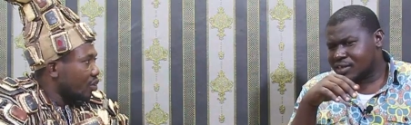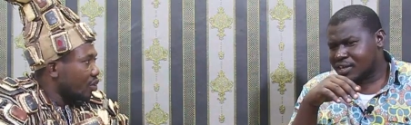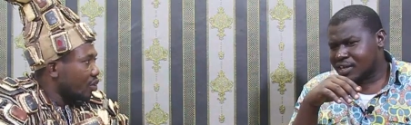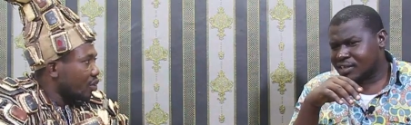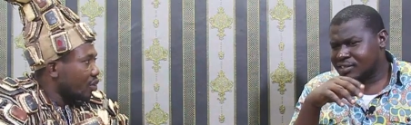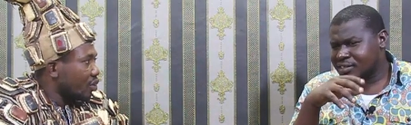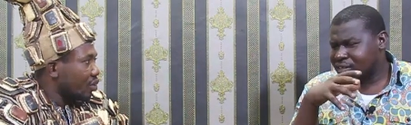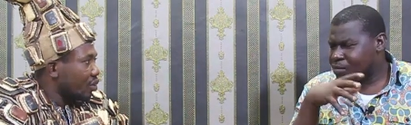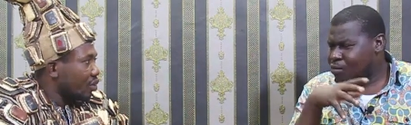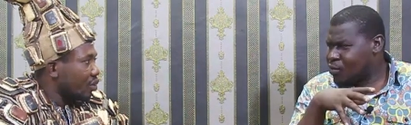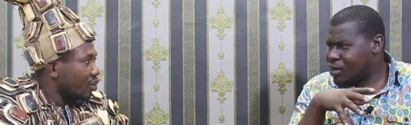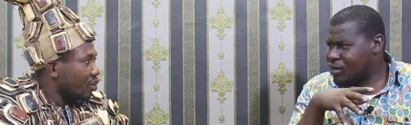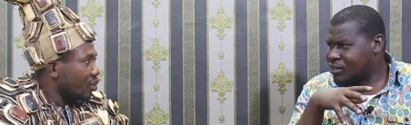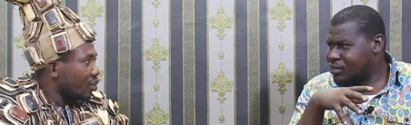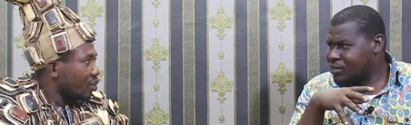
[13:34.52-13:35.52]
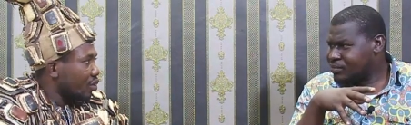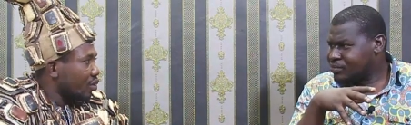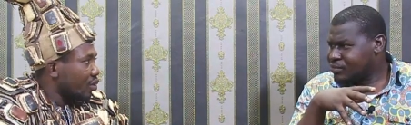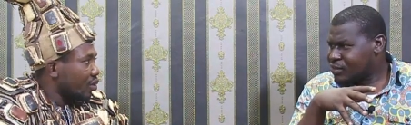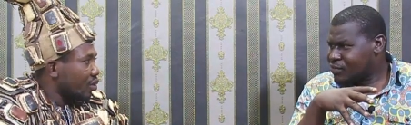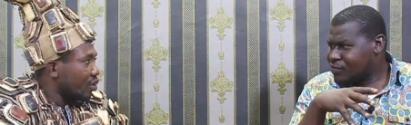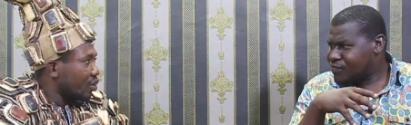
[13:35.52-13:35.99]
Speaker 1: can someone
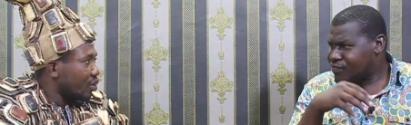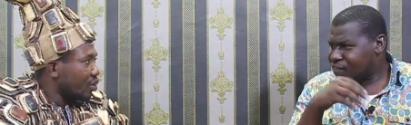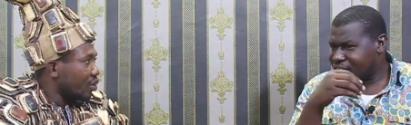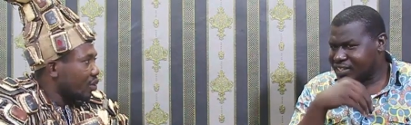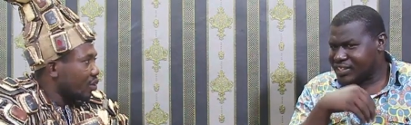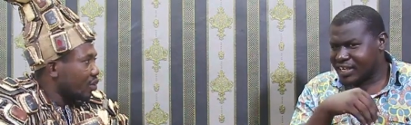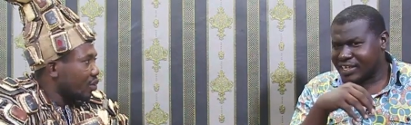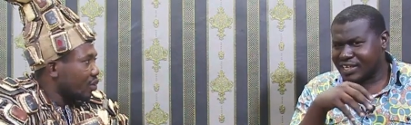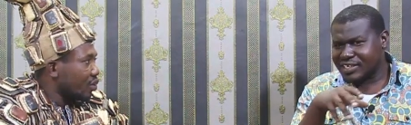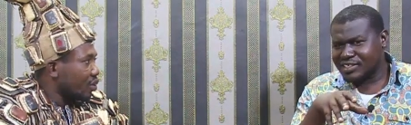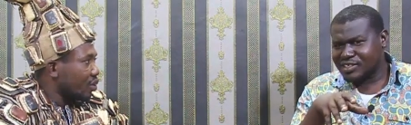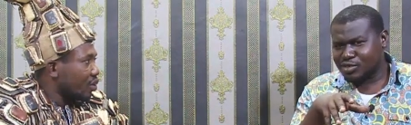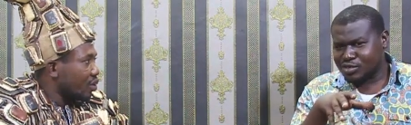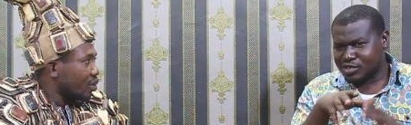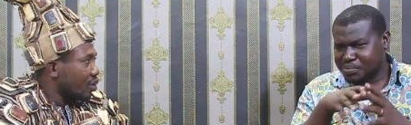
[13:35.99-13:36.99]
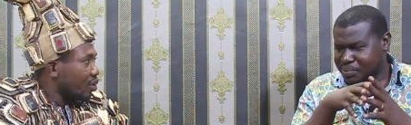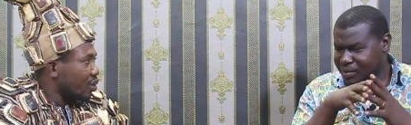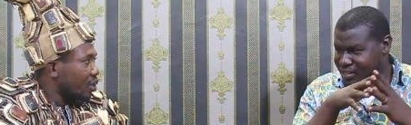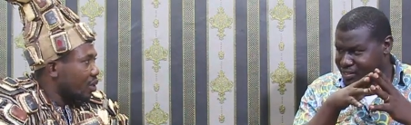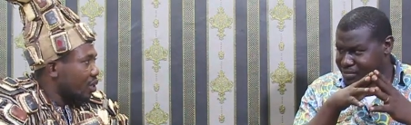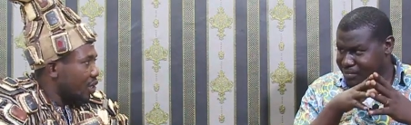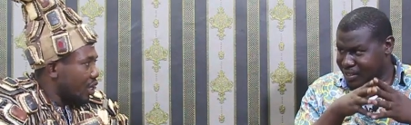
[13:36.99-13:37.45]
fight against your
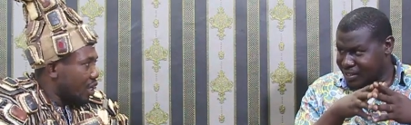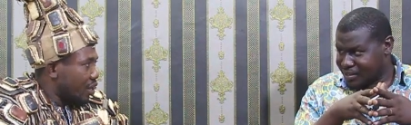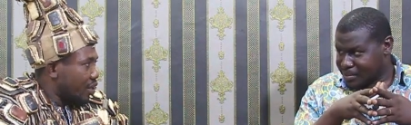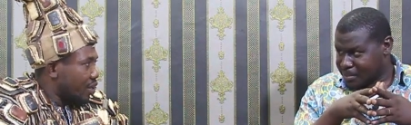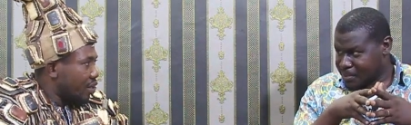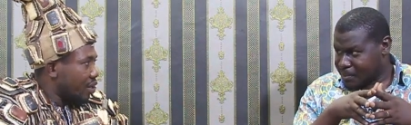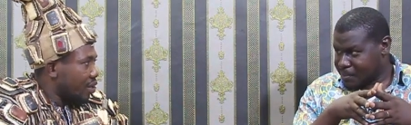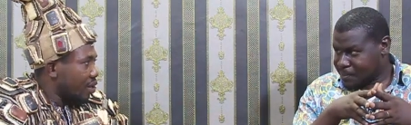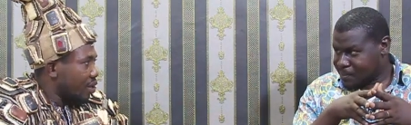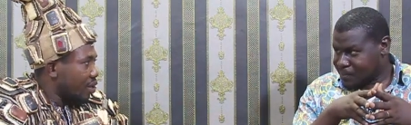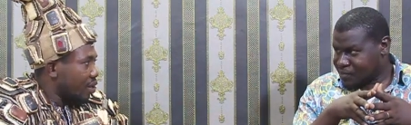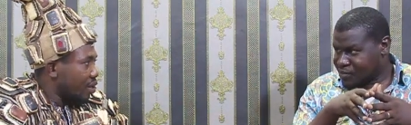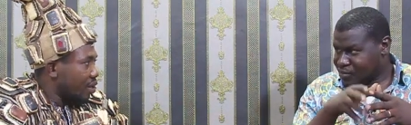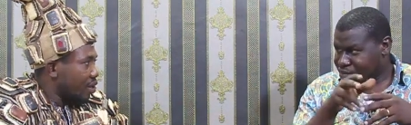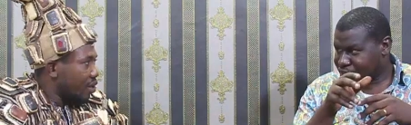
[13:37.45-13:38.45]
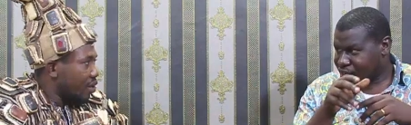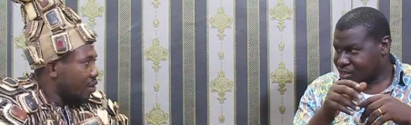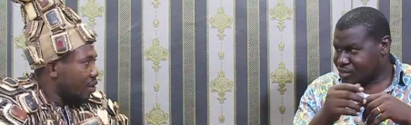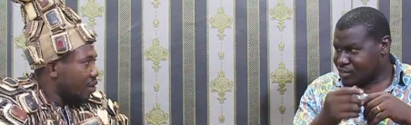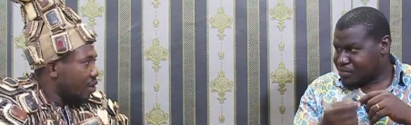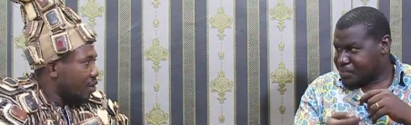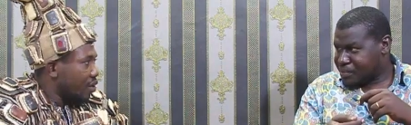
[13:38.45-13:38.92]
spirit man? Yes. So that
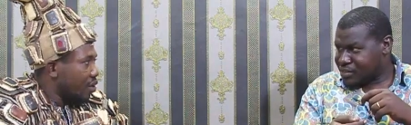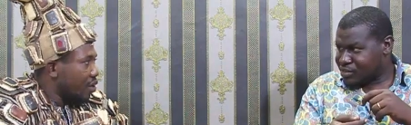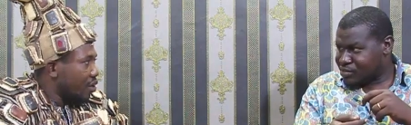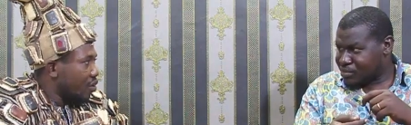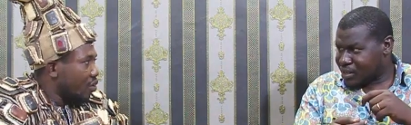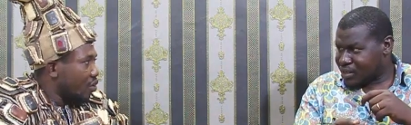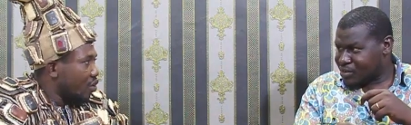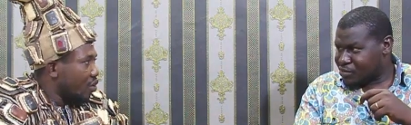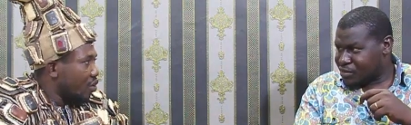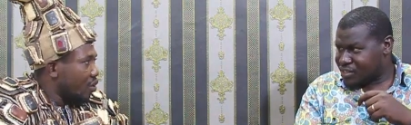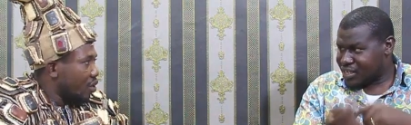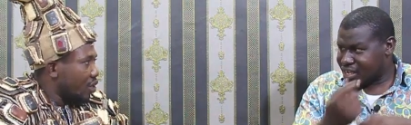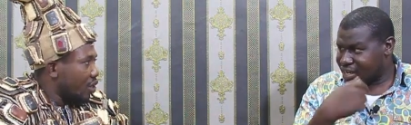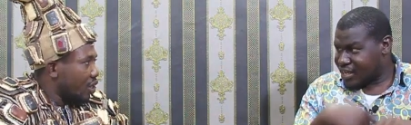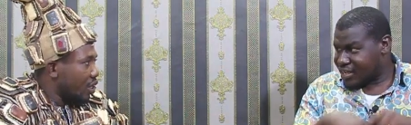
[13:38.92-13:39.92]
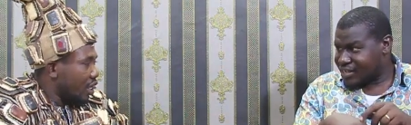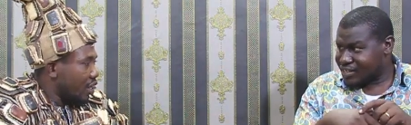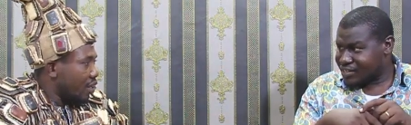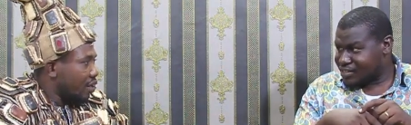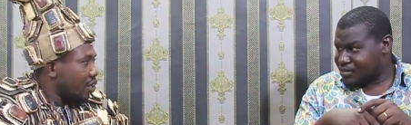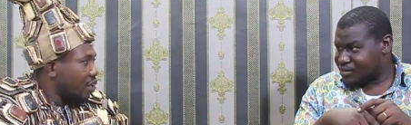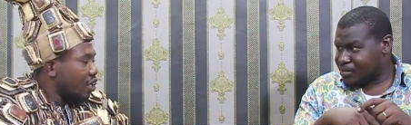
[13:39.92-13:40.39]
your spirit one will turn
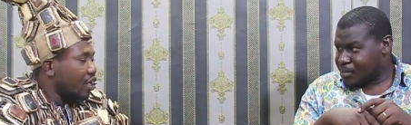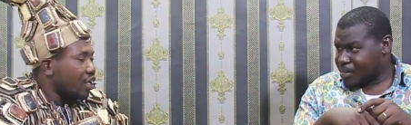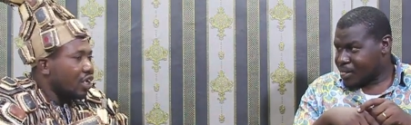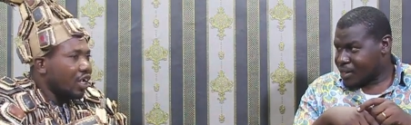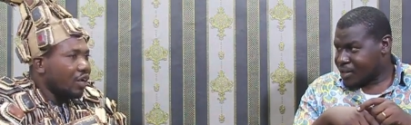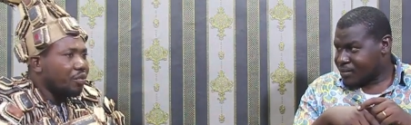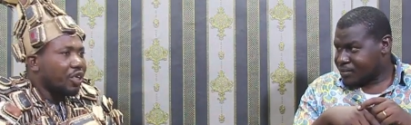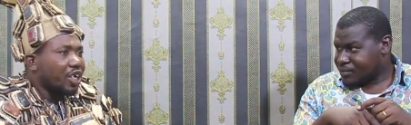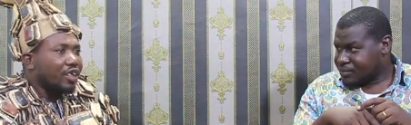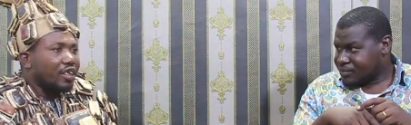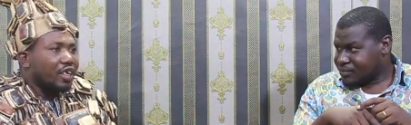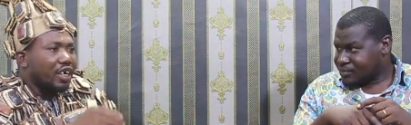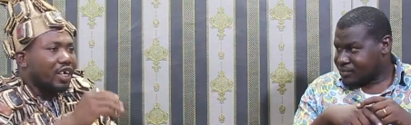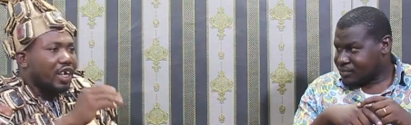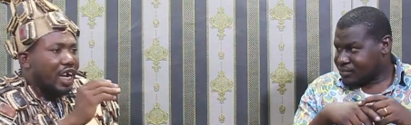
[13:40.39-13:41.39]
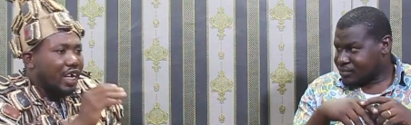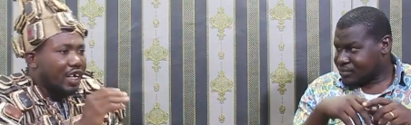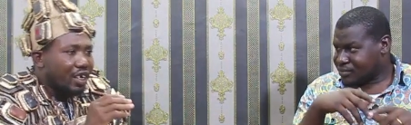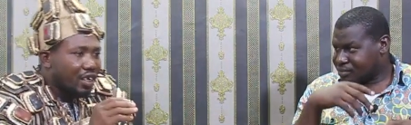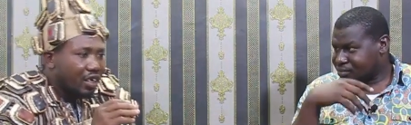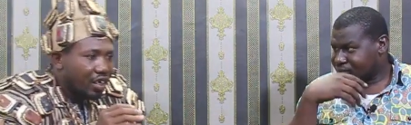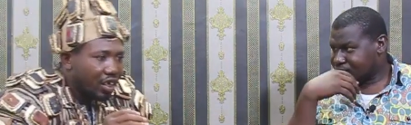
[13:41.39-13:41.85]
Speaker 2: against yes. you? If they say
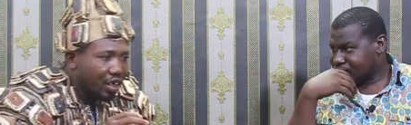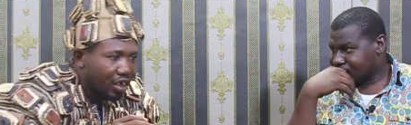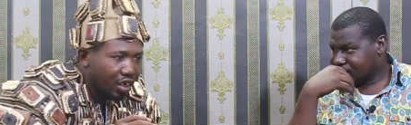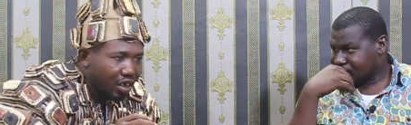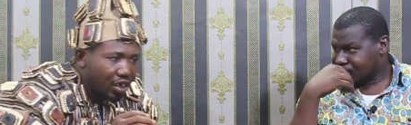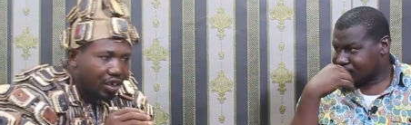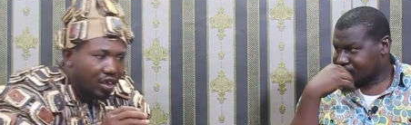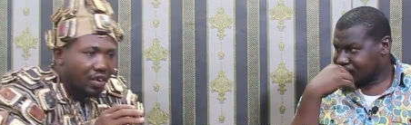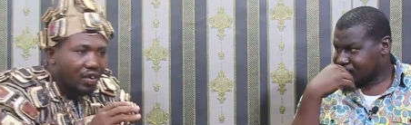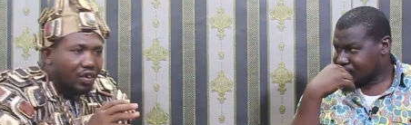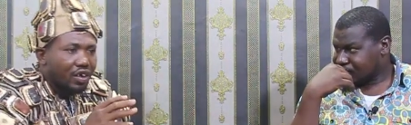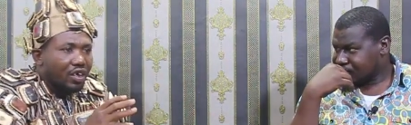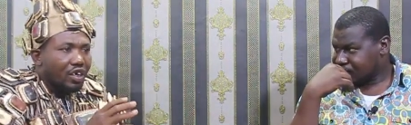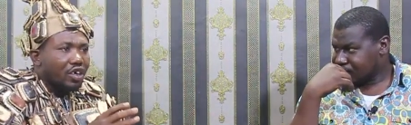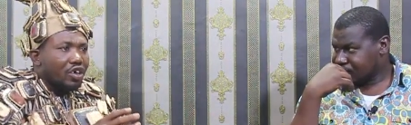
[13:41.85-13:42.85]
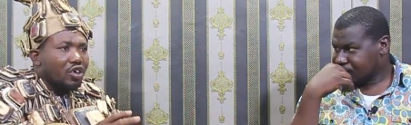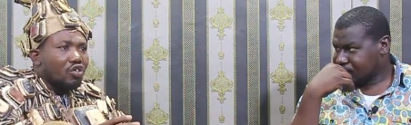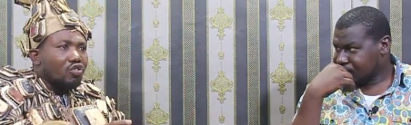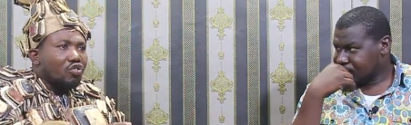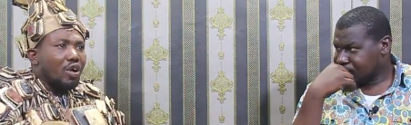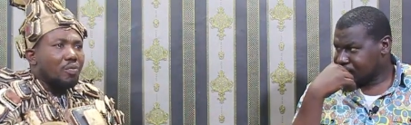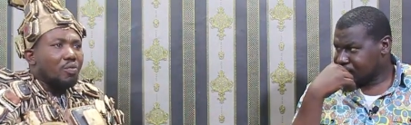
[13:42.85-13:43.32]
like uh,
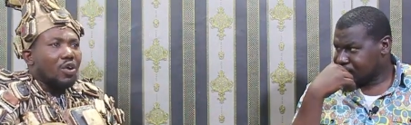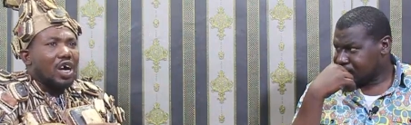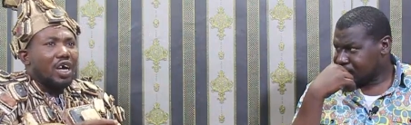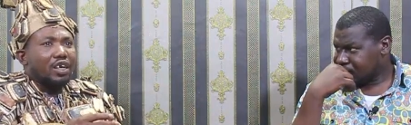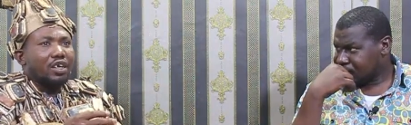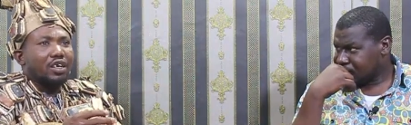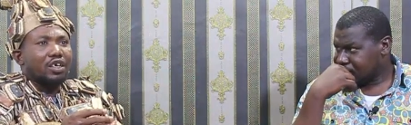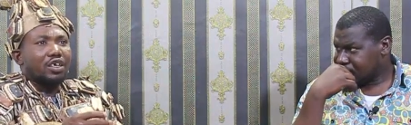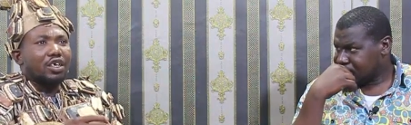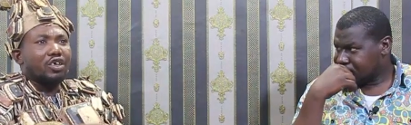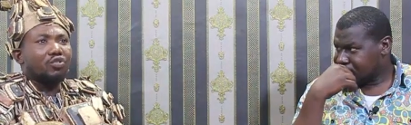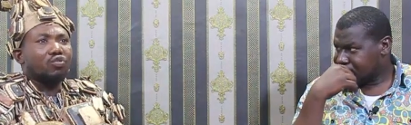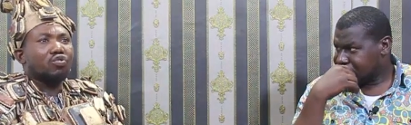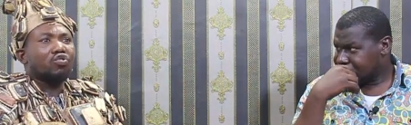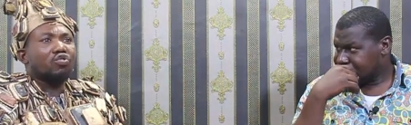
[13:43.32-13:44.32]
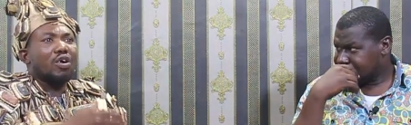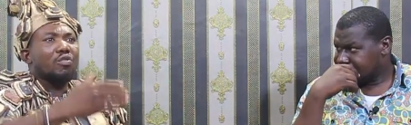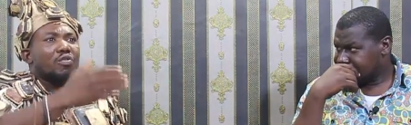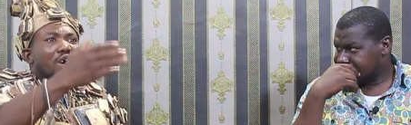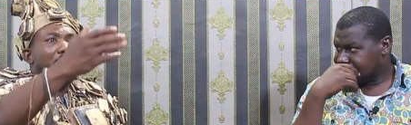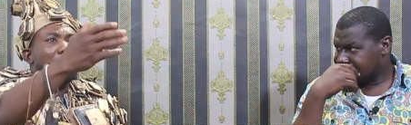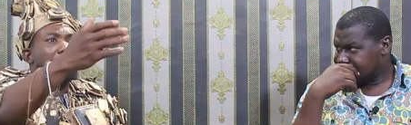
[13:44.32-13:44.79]
someone, they do
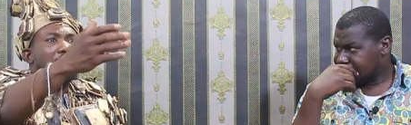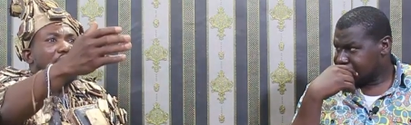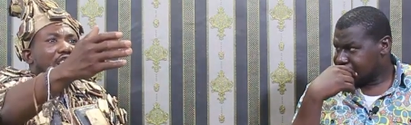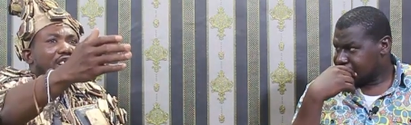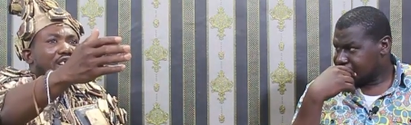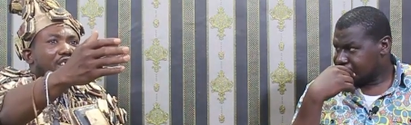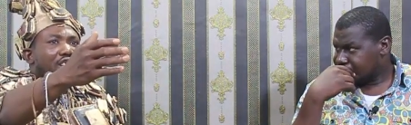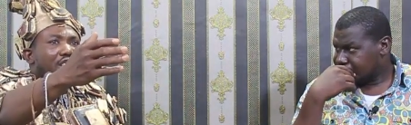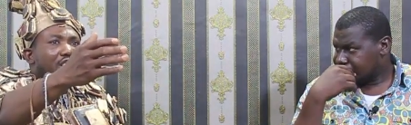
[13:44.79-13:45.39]
someone bad